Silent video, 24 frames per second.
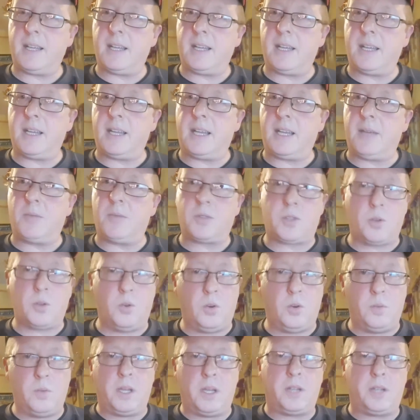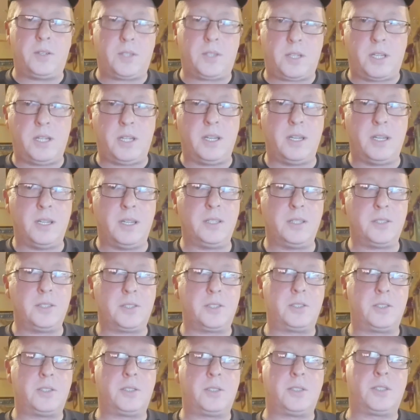It was almost
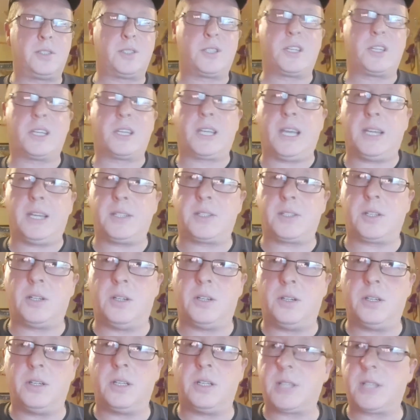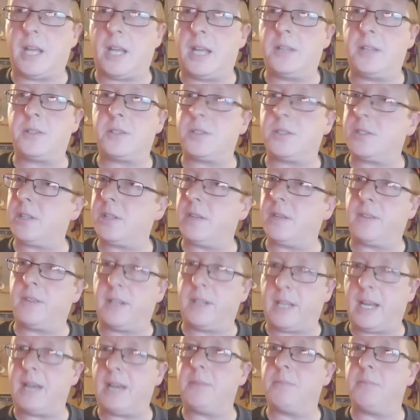to get to learn the settings and stuff like
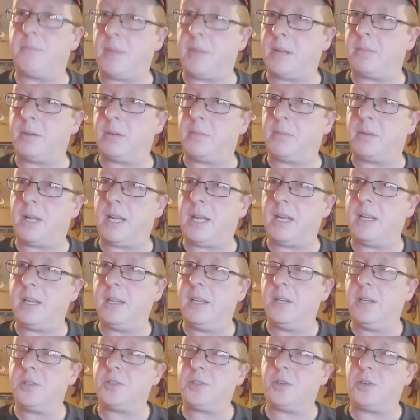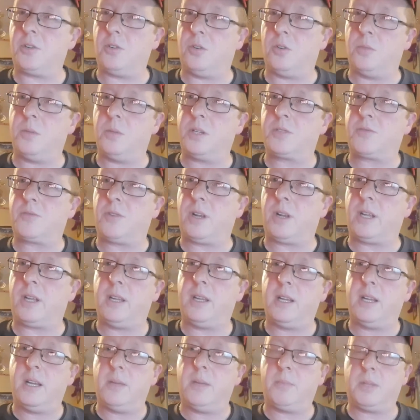that and blah blah blah. So you're almost right.
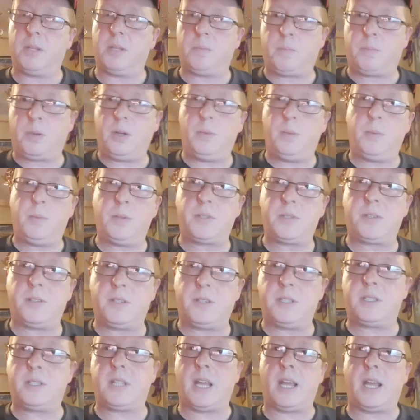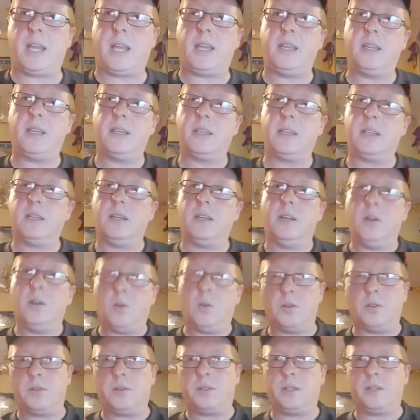But the purpose of the day,
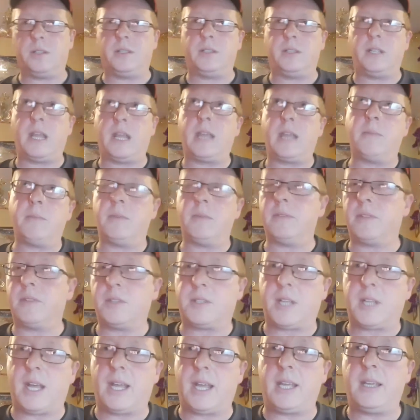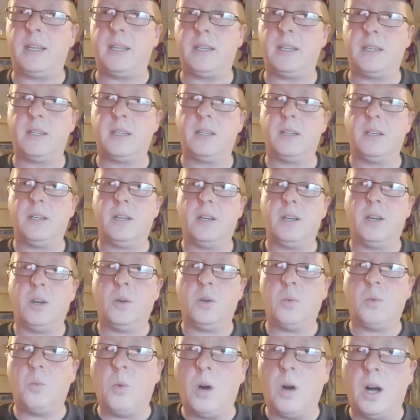or the name of the day,
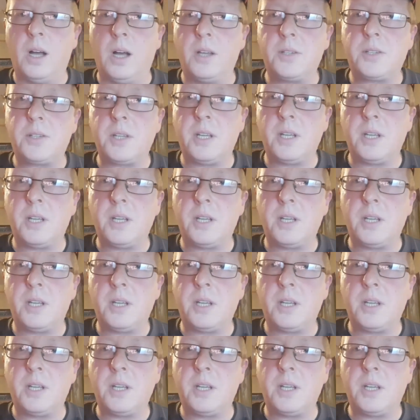was